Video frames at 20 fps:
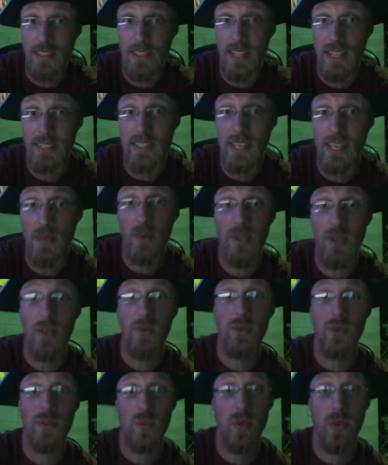And that's how we
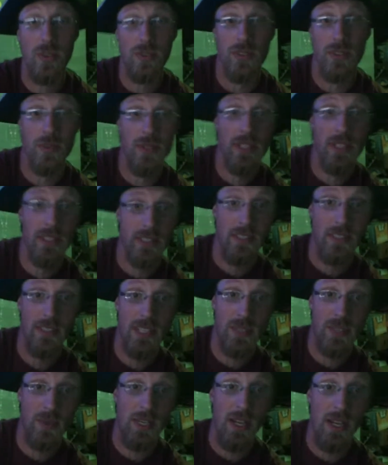always will do this
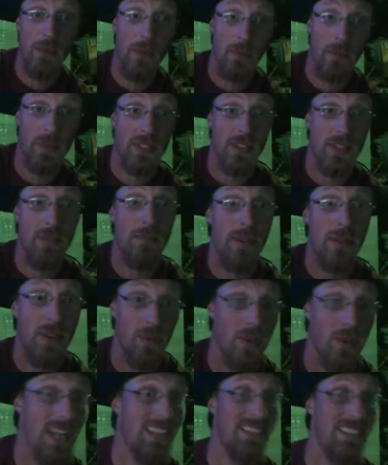unless we come up with some
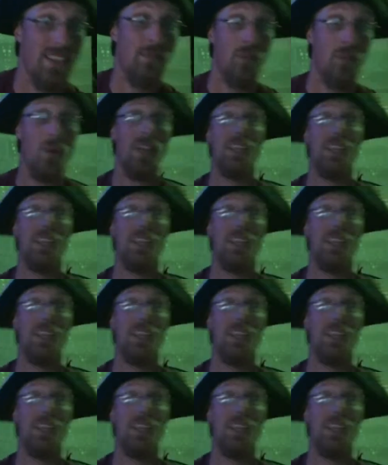better way at some point